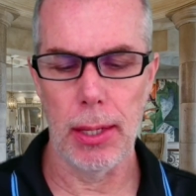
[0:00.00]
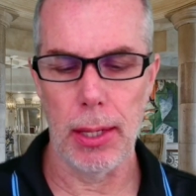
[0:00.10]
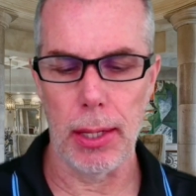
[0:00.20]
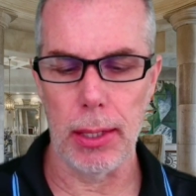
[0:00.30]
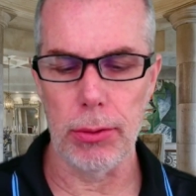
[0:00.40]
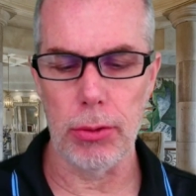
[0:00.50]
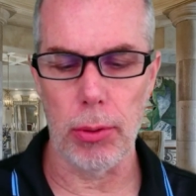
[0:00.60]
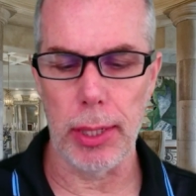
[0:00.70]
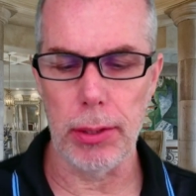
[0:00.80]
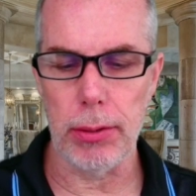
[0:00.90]
and so
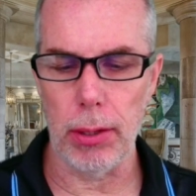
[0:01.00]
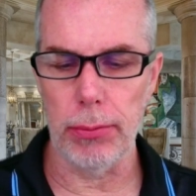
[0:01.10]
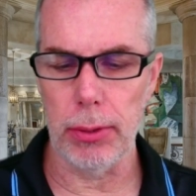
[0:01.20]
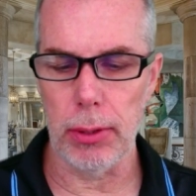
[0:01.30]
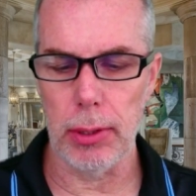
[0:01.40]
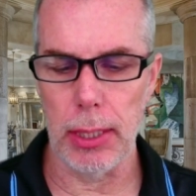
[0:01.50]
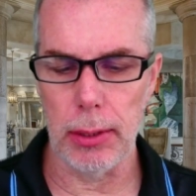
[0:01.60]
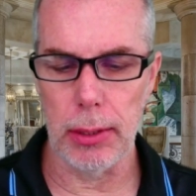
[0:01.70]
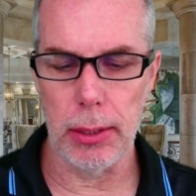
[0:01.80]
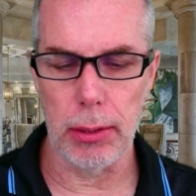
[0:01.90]
I discovered
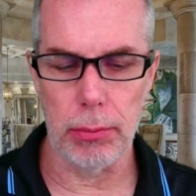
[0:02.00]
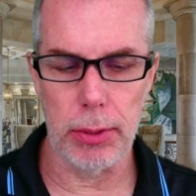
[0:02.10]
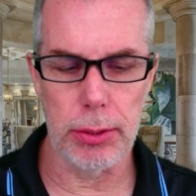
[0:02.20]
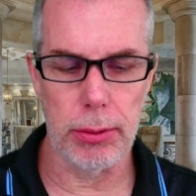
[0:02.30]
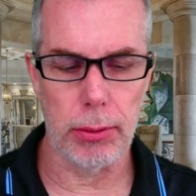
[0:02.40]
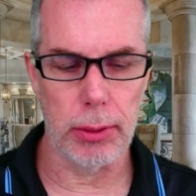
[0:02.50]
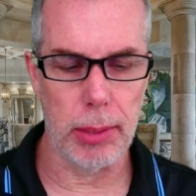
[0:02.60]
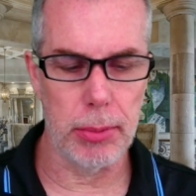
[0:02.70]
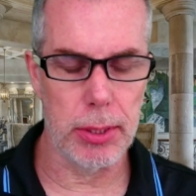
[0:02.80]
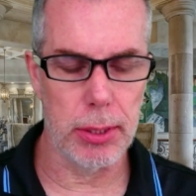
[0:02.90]
that the original
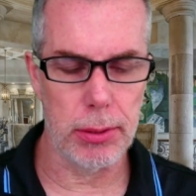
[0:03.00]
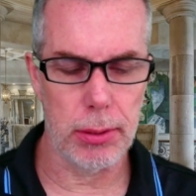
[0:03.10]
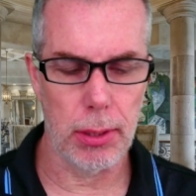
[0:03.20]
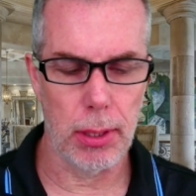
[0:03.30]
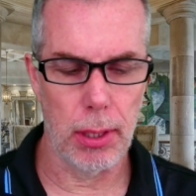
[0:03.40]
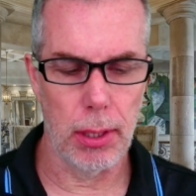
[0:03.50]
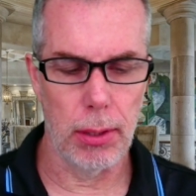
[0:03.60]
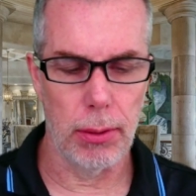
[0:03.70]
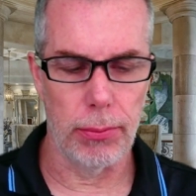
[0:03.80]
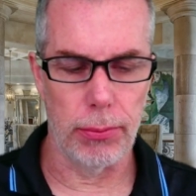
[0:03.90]
images
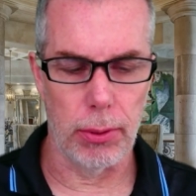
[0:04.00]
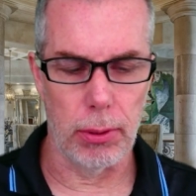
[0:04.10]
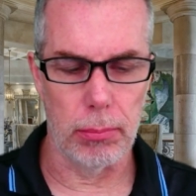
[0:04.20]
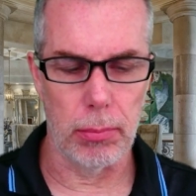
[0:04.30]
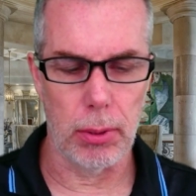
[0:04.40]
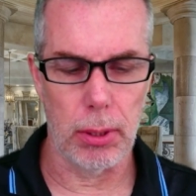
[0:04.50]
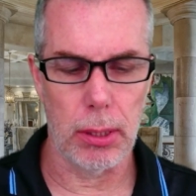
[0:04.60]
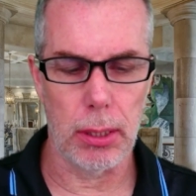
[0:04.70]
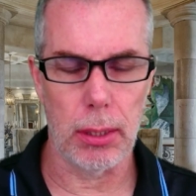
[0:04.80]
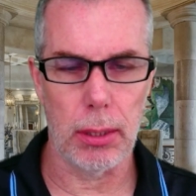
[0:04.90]
from
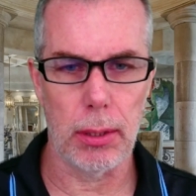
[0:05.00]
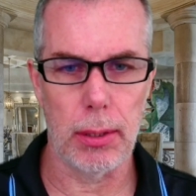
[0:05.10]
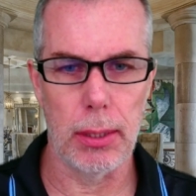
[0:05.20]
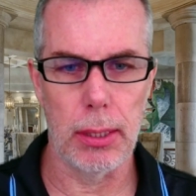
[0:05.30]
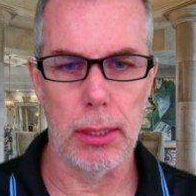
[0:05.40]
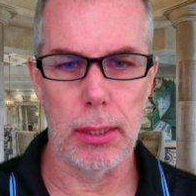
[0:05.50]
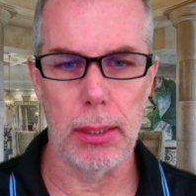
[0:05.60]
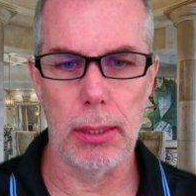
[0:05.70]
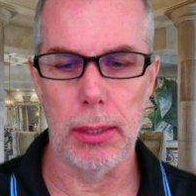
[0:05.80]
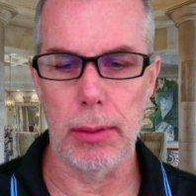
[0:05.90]

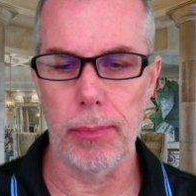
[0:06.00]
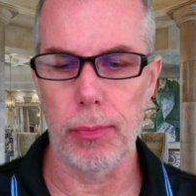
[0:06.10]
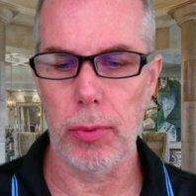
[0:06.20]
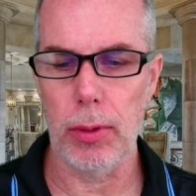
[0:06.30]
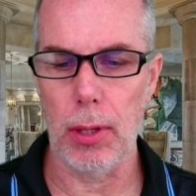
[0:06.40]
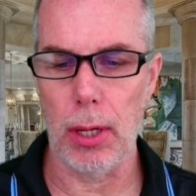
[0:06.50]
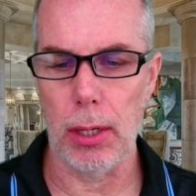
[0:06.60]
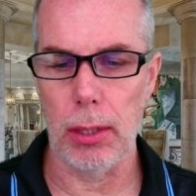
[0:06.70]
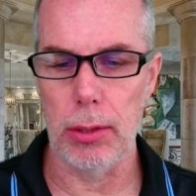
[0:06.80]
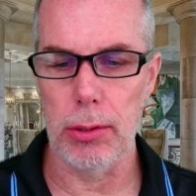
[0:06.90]
the
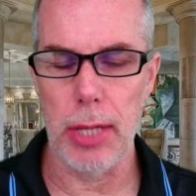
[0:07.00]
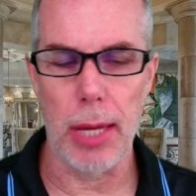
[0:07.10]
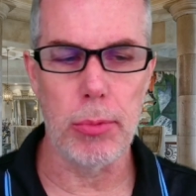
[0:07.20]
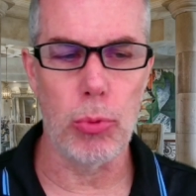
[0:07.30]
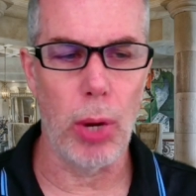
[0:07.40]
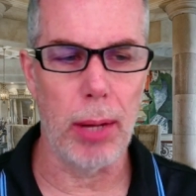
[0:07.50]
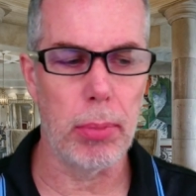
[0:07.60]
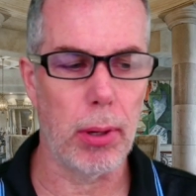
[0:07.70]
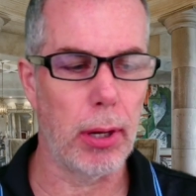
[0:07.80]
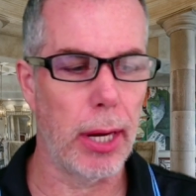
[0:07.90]
James Webb
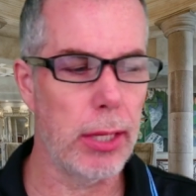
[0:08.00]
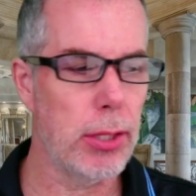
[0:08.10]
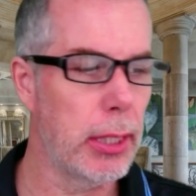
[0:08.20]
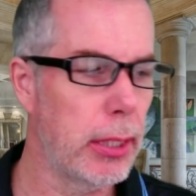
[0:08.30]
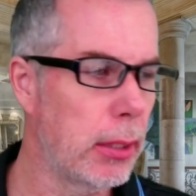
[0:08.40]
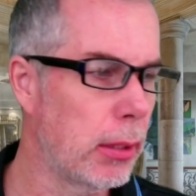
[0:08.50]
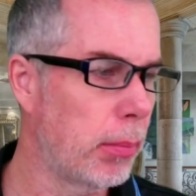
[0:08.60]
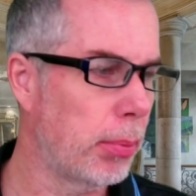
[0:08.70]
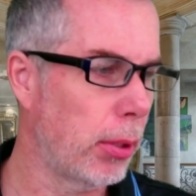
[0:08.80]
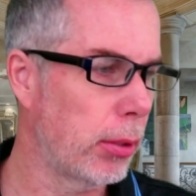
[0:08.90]
are actually the
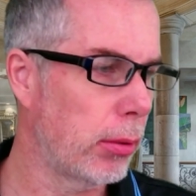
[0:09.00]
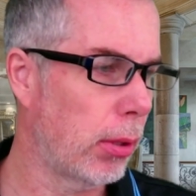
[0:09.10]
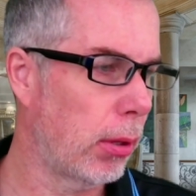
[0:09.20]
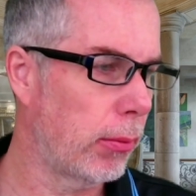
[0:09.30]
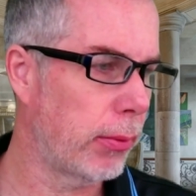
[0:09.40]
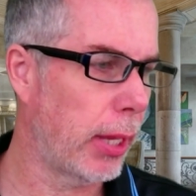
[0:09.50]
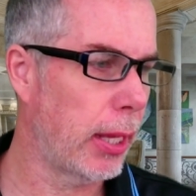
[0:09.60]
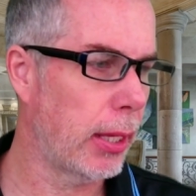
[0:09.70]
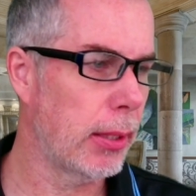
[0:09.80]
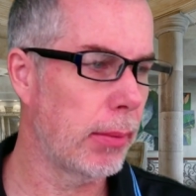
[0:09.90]
product of
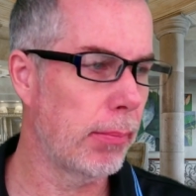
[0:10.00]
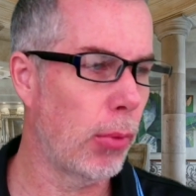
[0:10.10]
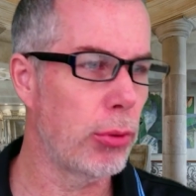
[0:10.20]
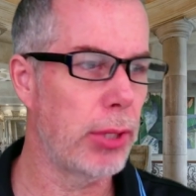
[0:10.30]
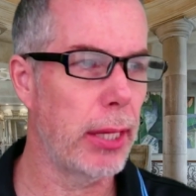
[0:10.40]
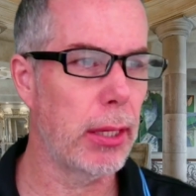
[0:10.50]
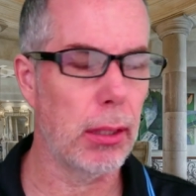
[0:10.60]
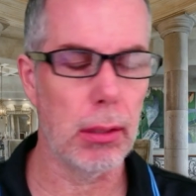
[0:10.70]
a mosaic